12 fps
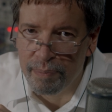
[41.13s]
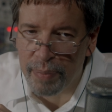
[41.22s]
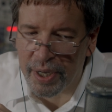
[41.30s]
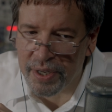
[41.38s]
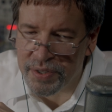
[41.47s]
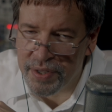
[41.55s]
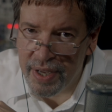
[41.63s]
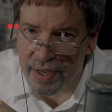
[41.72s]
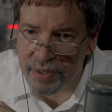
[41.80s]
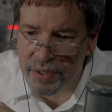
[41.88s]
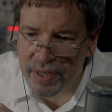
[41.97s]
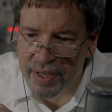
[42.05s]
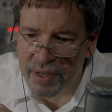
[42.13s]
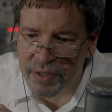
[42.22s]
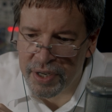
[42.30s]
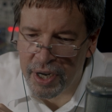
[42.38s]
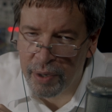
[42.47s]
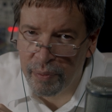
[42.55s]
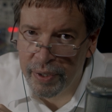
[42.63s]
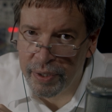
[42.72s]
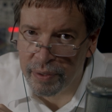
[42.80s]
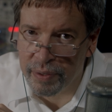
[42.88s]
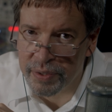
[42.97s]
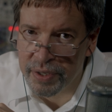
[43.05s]
Because this is
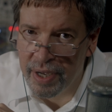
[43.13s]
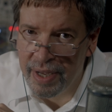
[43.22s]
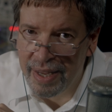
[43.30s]
Airwindows